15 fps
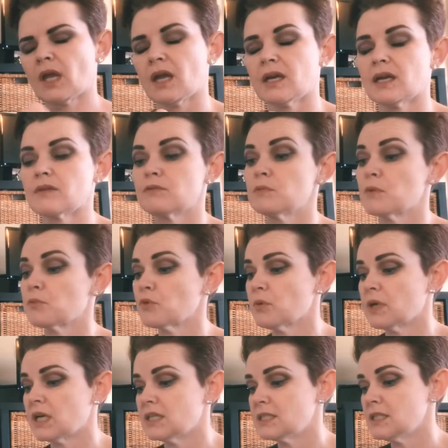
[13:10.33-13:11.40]
I can't remember
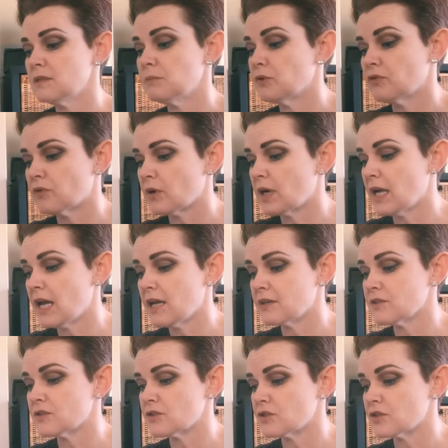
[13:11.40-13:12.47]
what I did before I had a
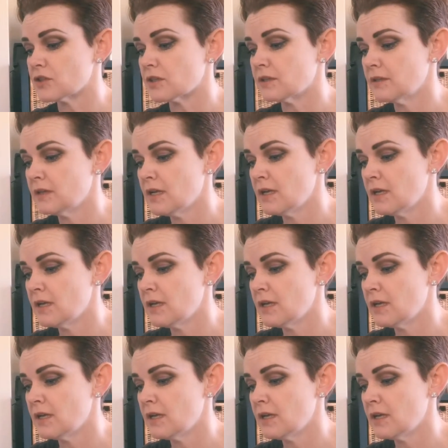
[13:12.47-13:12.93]
serger.